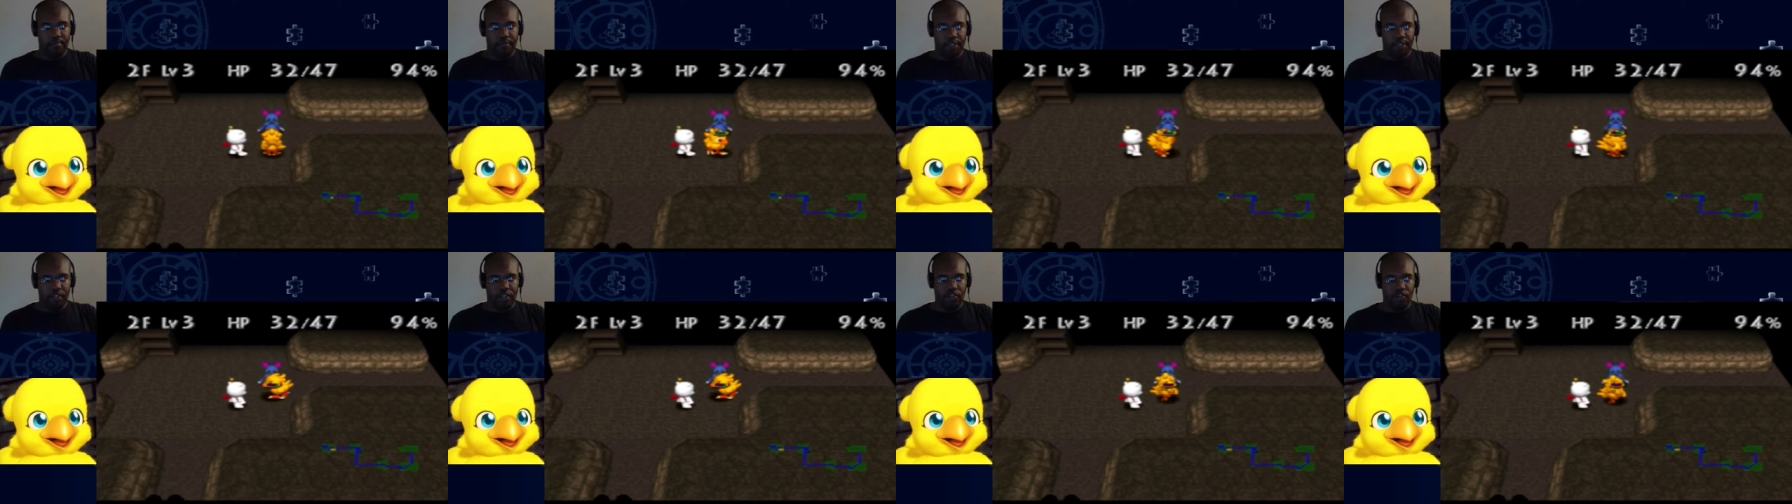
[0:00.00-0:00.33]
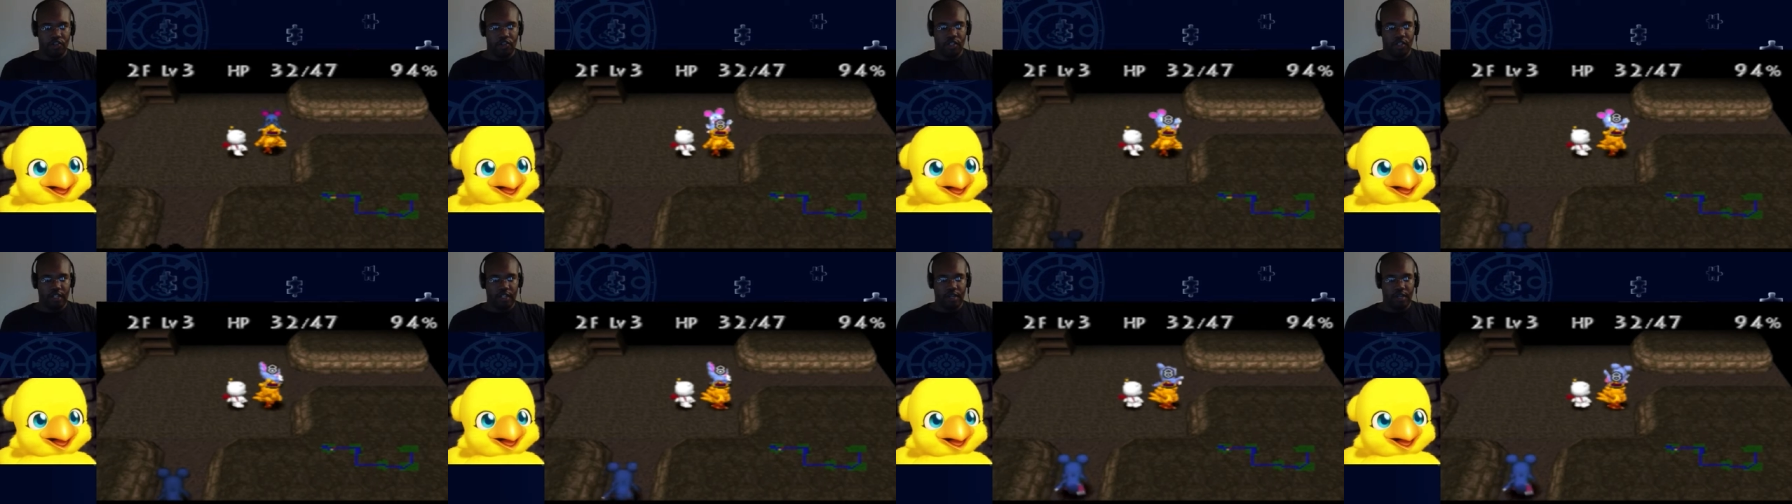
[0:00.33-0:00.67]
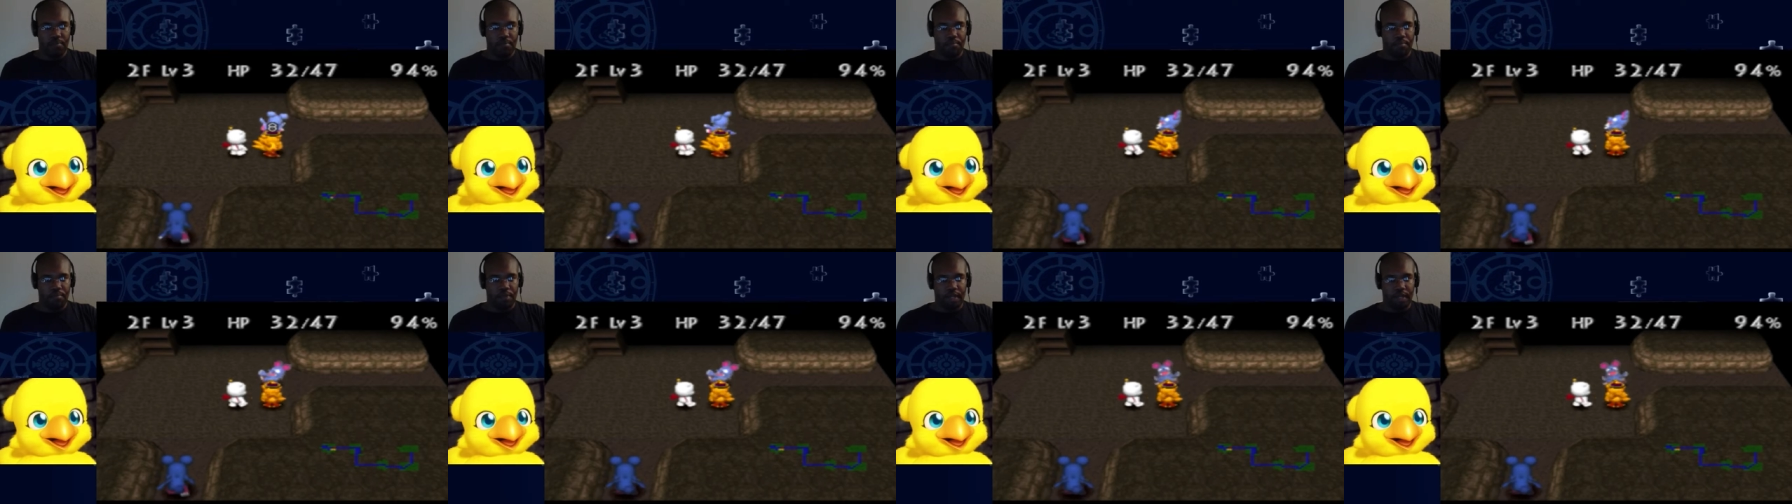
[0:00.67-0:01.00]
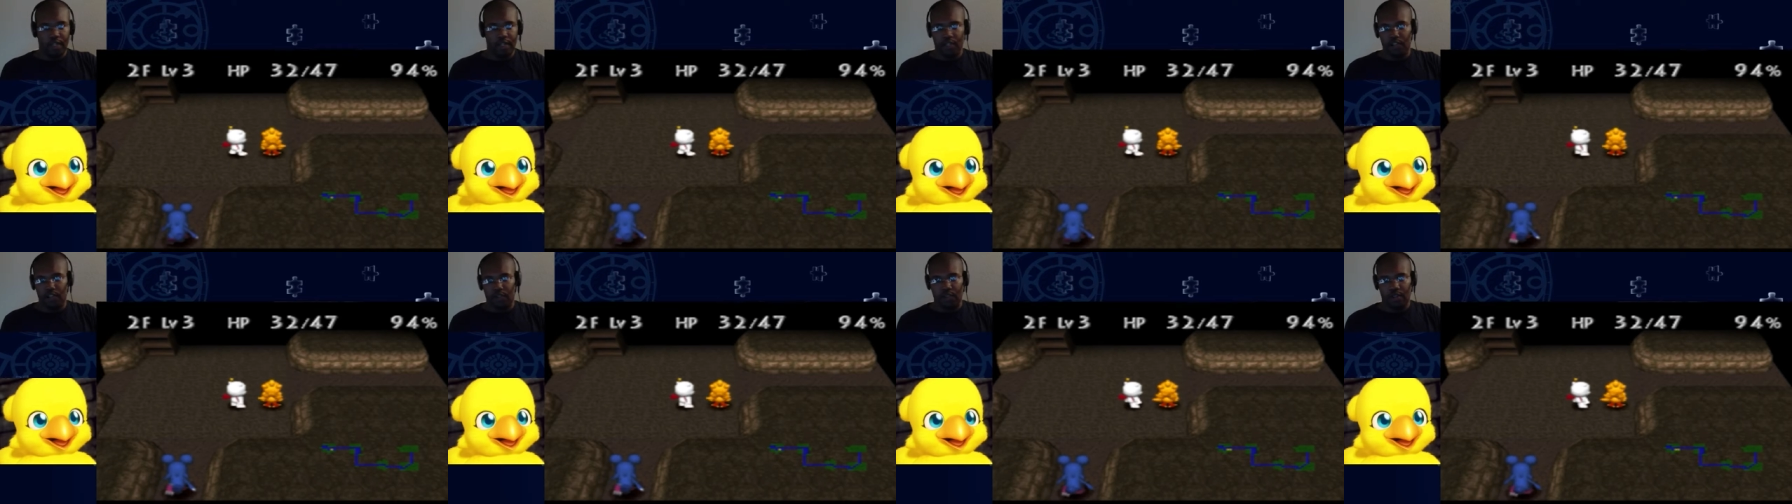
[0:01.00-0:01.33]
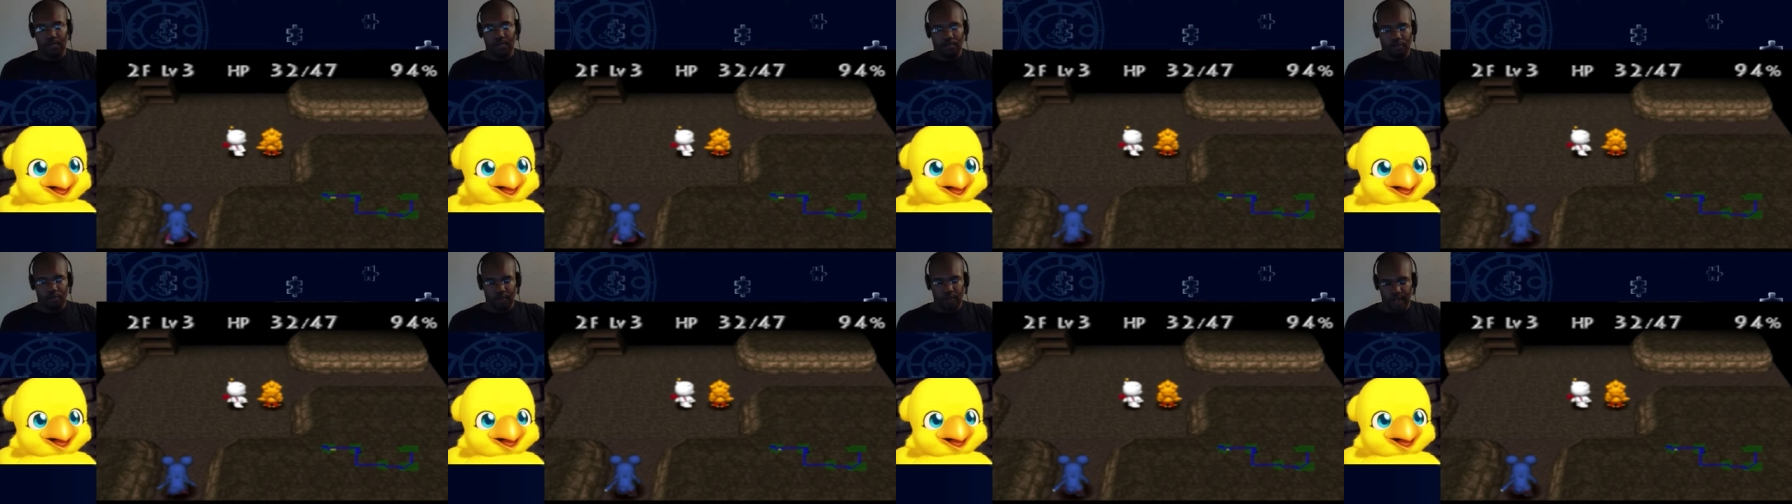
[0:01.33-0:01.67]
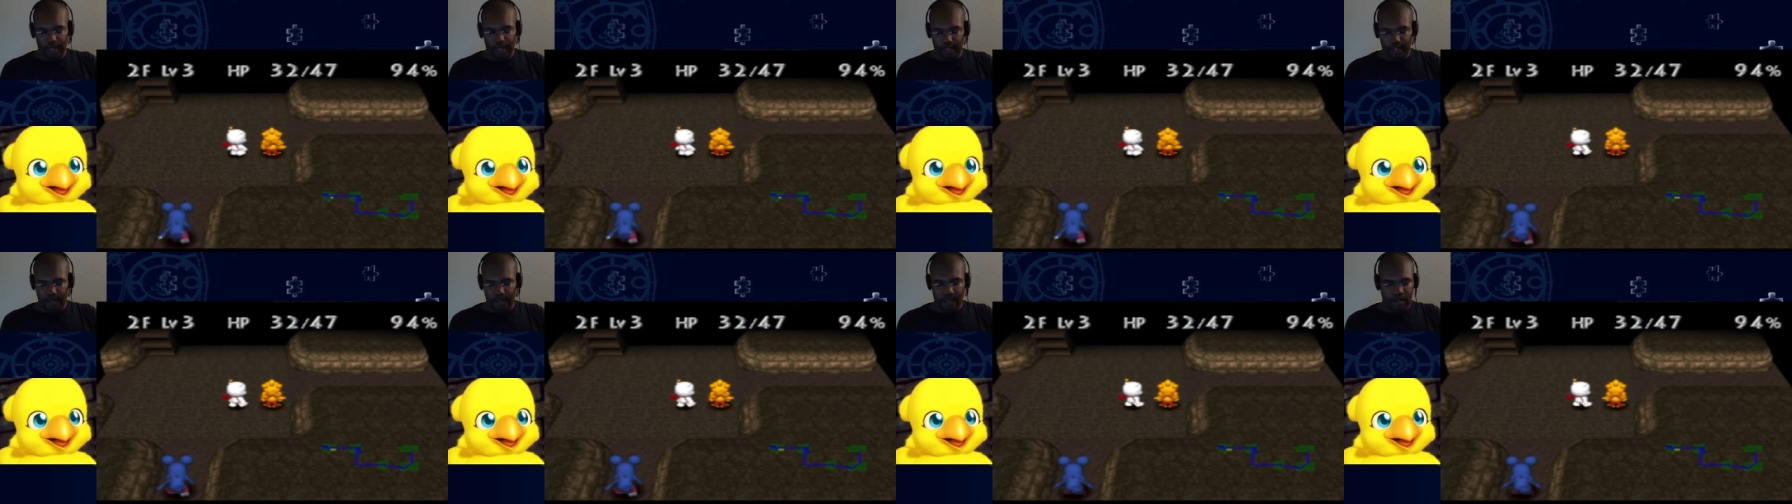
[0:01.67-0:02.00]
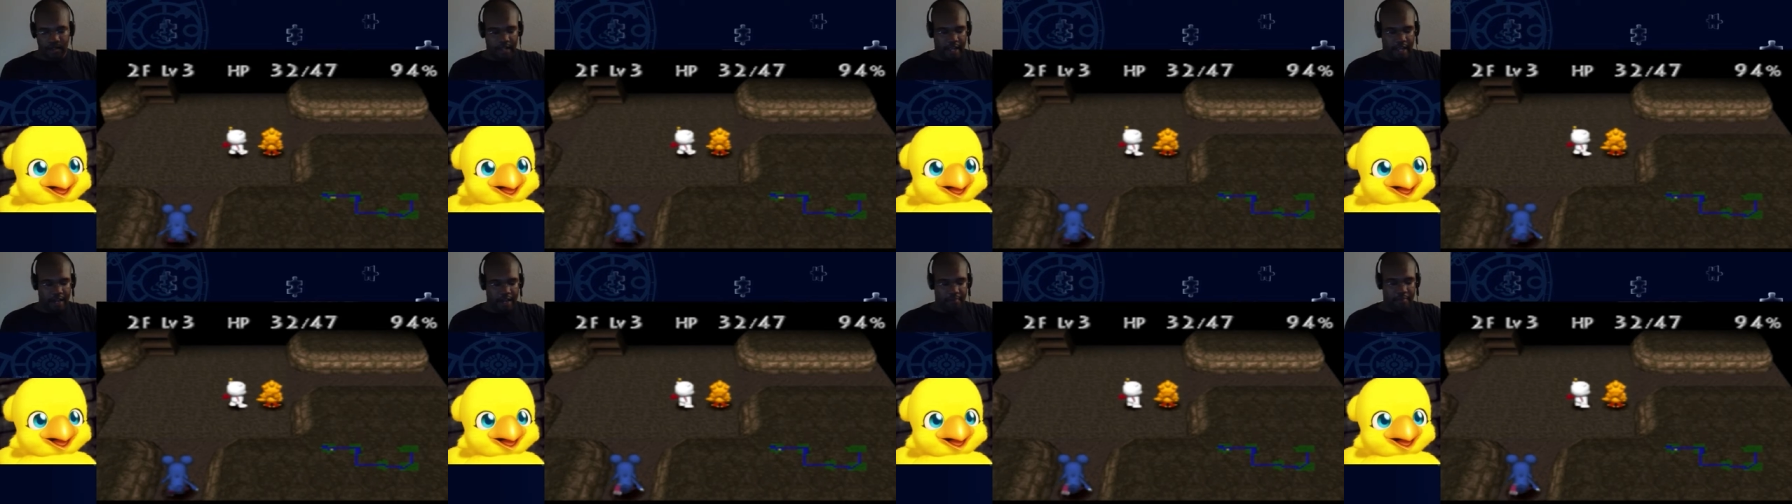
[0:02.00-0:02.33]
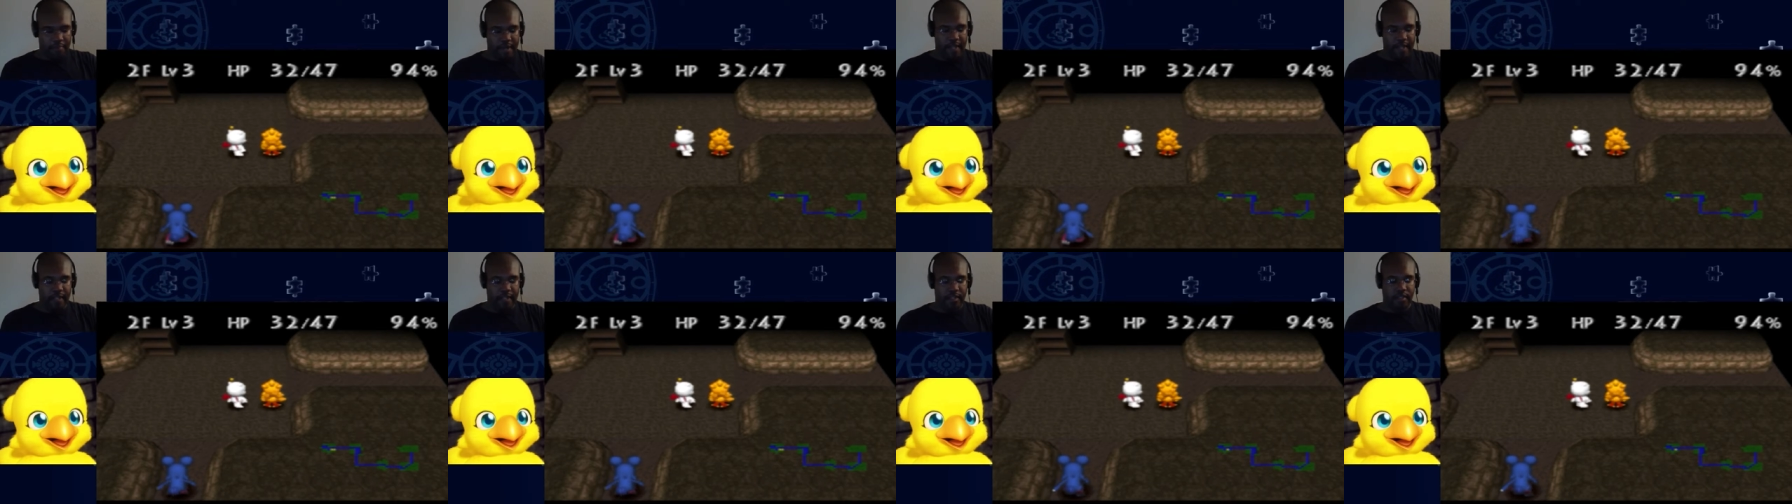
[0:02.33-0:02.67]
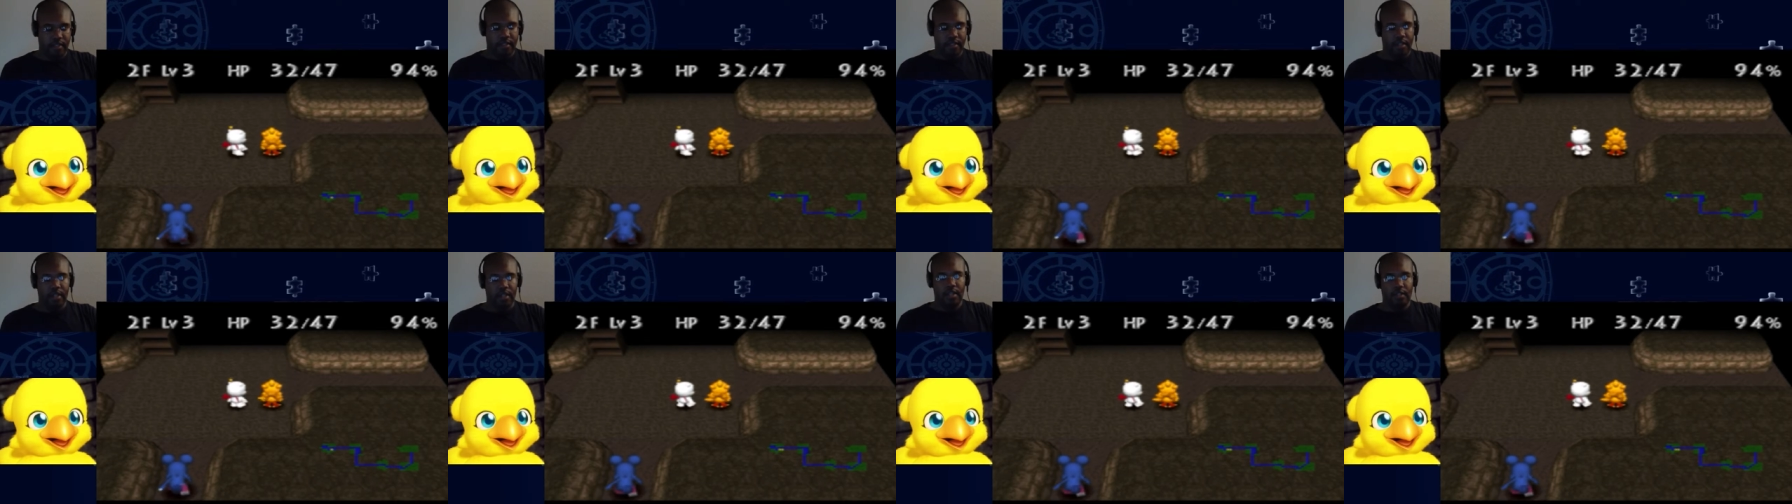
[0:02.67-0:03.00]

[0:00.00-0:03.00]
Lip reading: but there's usually a button you can press that makes